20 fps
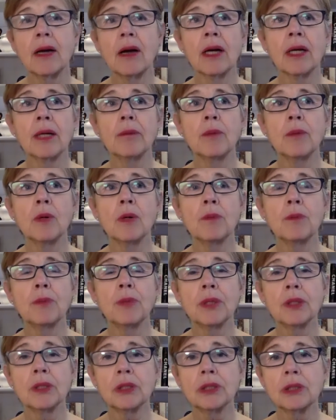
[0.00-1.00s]
on a more
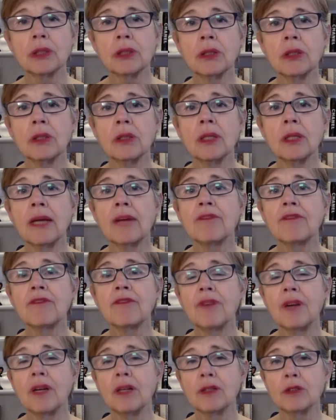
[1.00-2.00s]
personal and
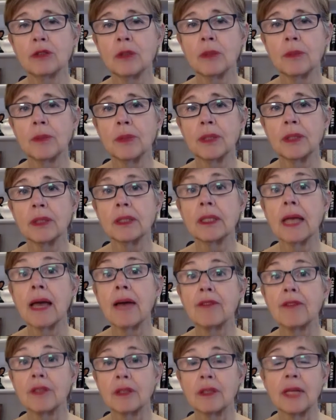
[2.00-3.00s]
vulnerable
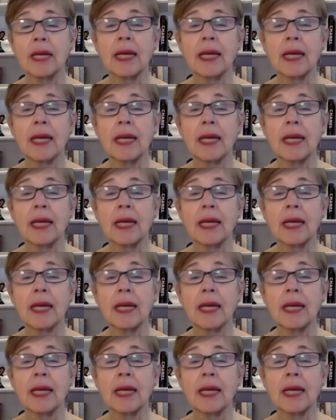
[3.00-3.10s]
level.